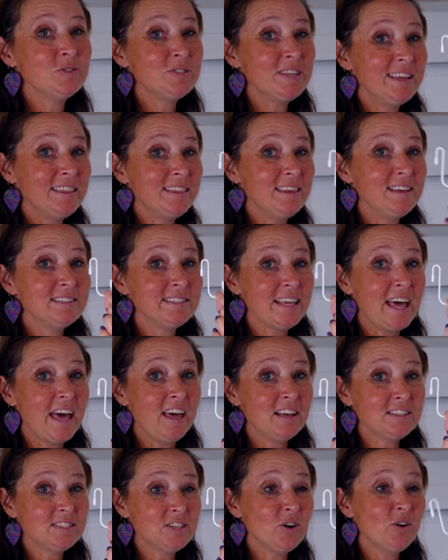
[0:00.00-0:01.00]
using these
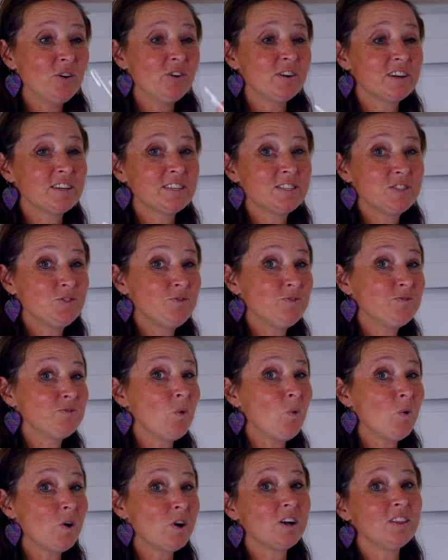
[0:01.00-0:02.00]
S-hooks
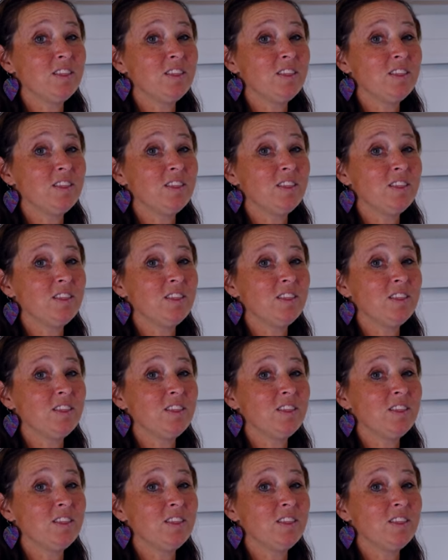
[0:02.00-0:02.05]
for